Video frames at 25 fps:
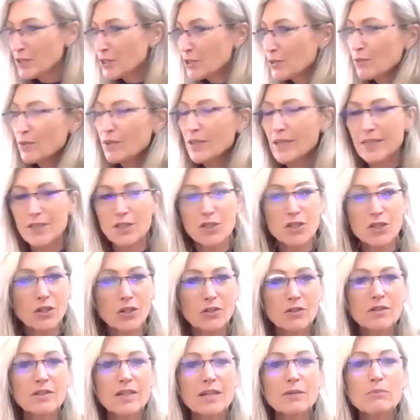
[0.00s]
you like
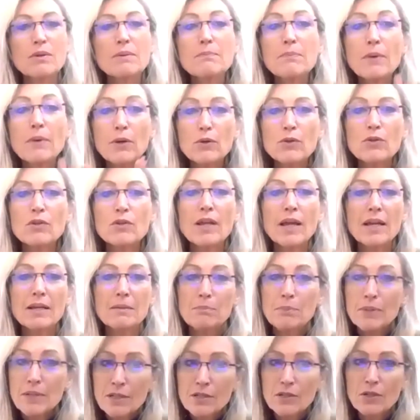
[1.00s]
Chardonnay. We both
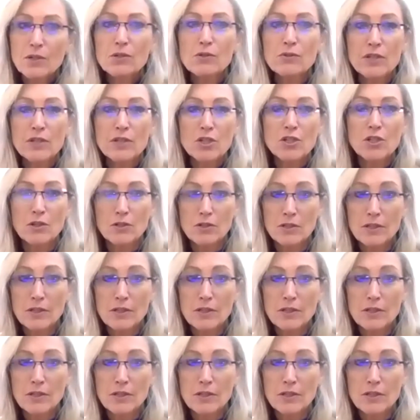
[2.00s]
like Pinot Grigio.